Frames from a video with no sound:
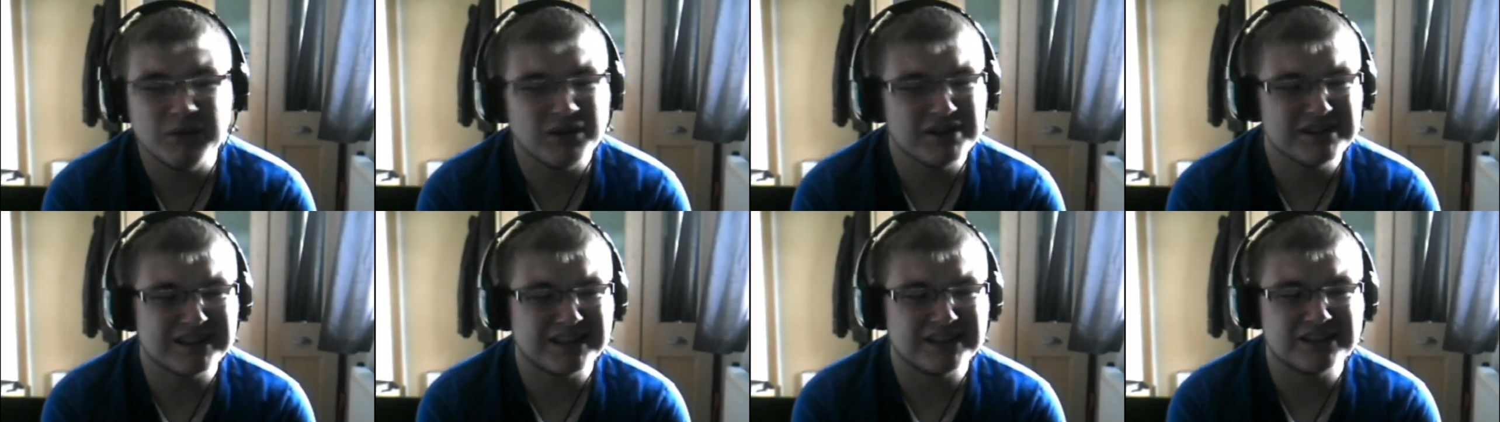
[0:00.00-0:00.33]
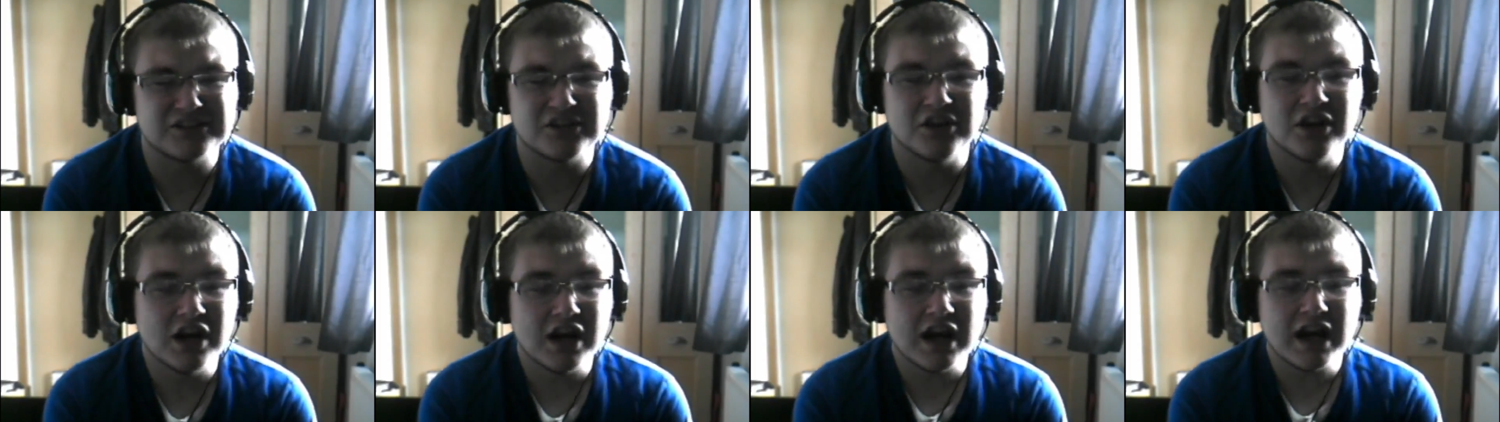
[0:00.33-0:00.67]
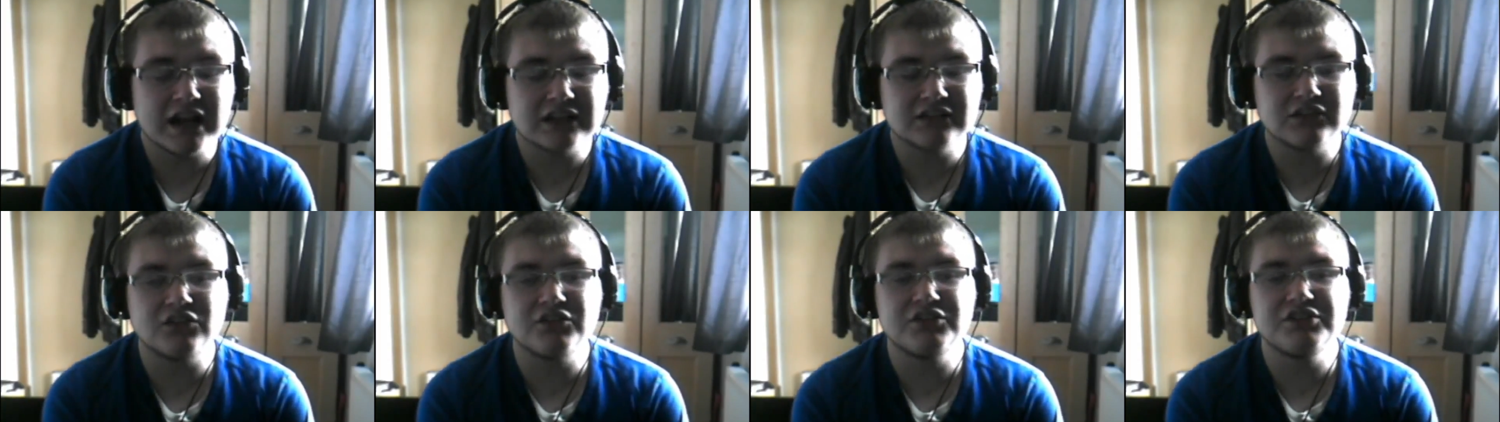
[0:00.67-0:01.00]
I'm not entirely sure.
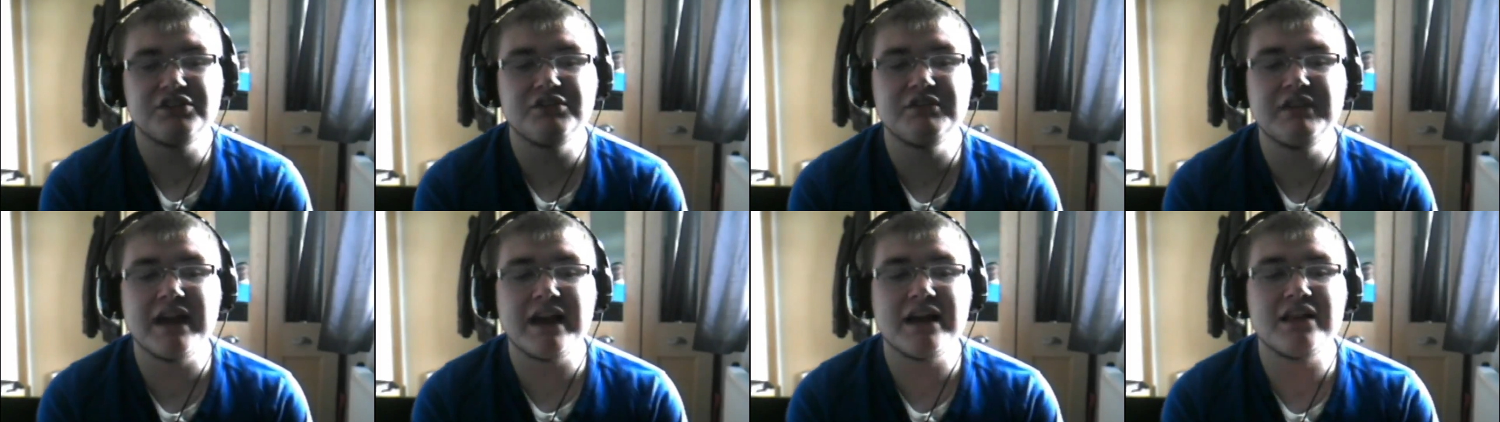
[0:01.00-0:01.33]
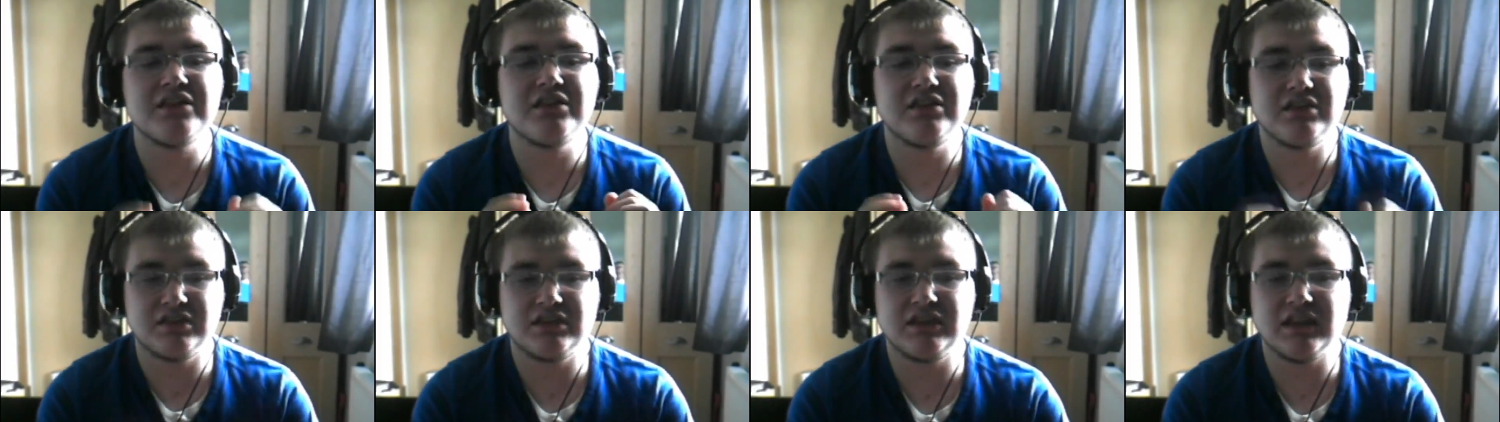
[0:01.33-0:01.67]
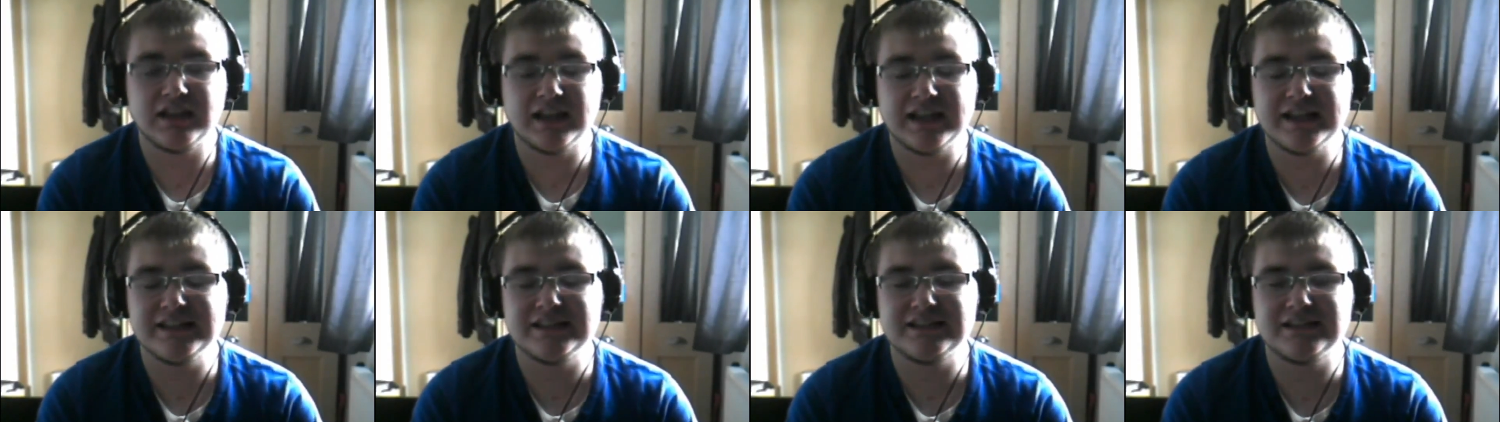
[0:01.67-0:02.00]
As long as you get
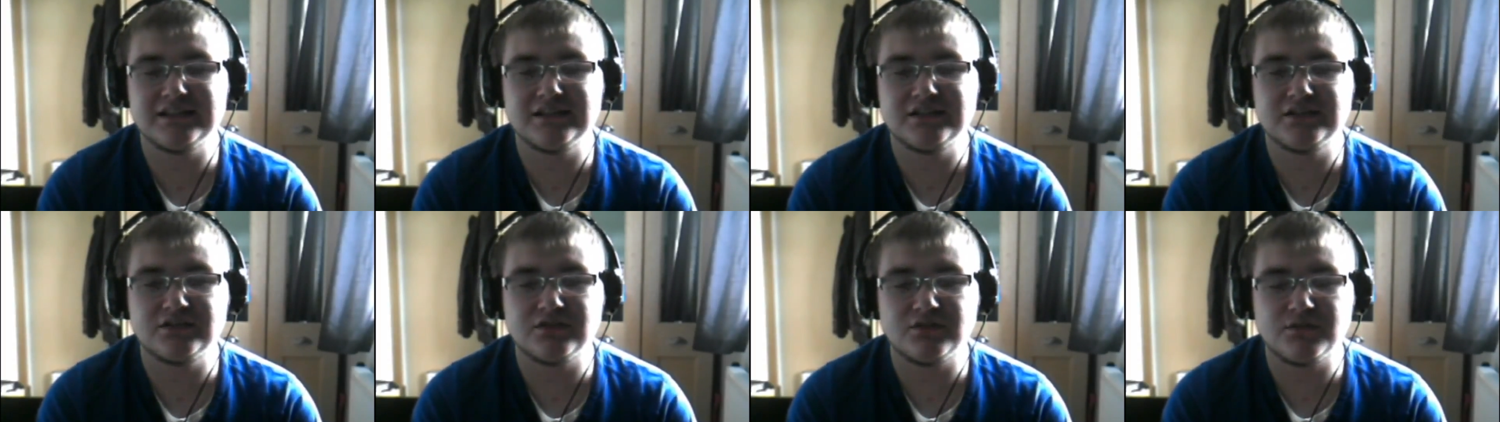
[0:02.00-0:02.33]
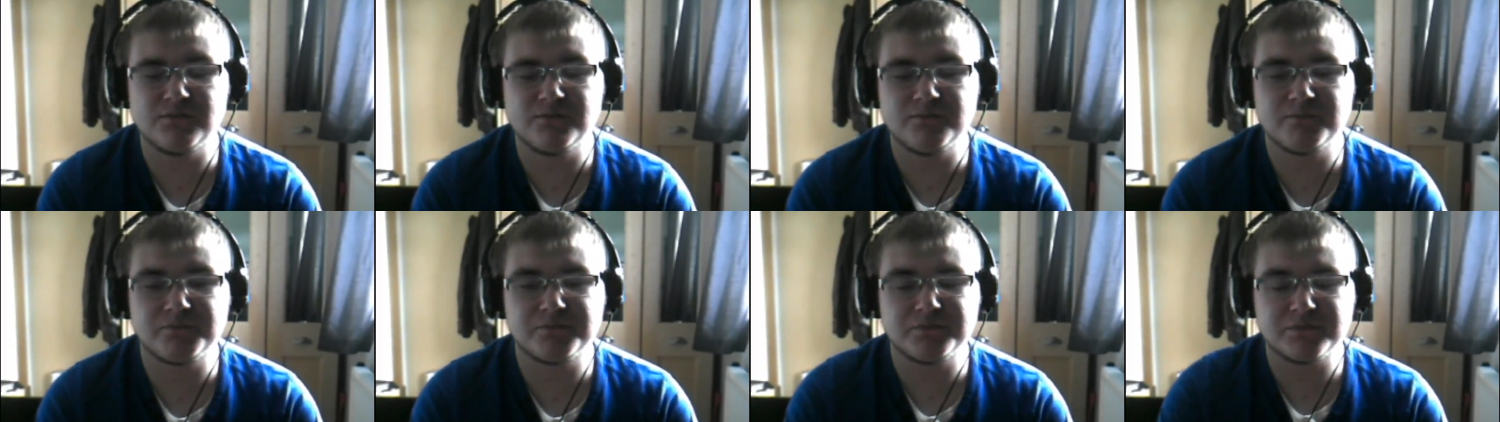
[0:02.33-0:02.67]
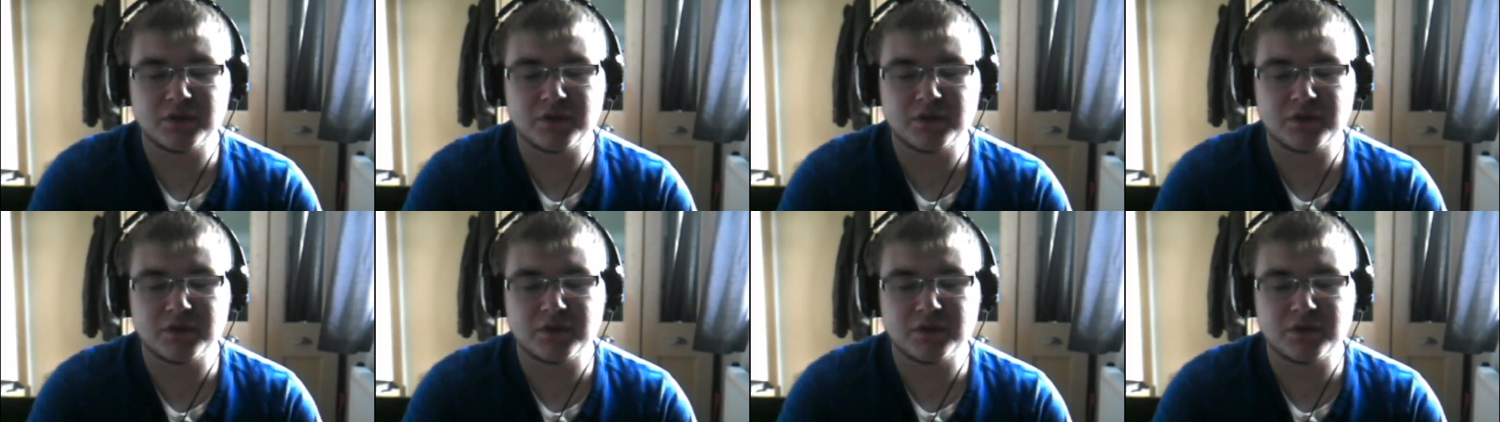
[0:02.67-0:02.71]
the latest